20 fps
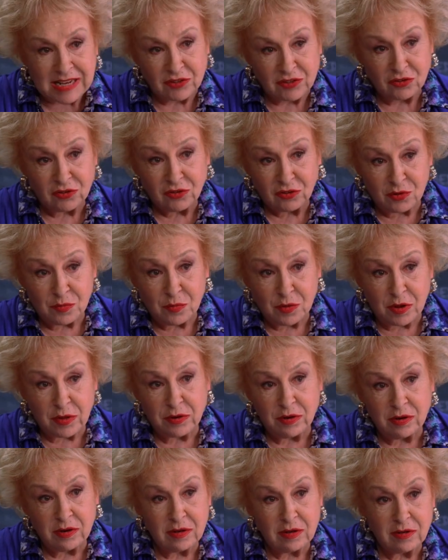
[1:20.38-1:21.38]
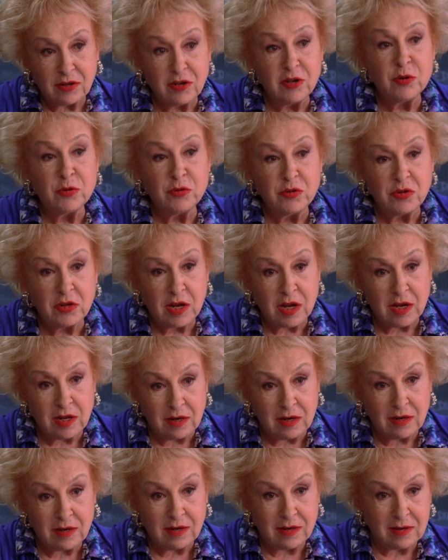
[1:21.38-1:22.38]
mother, you know what you get?
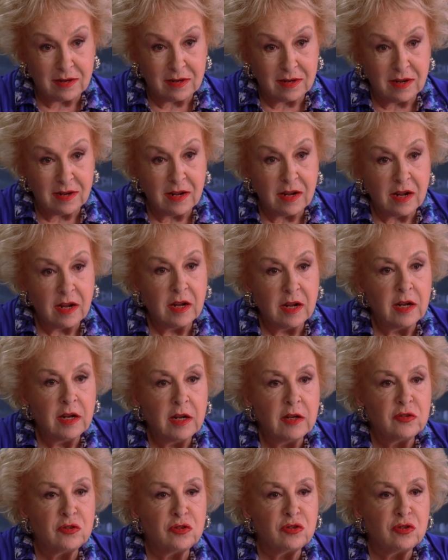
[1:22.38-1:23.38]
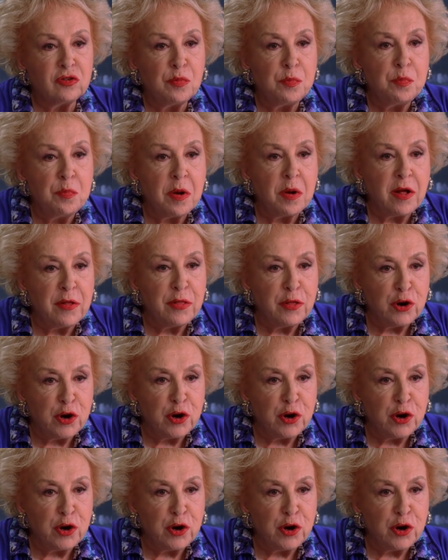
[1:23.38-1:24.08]
Smother.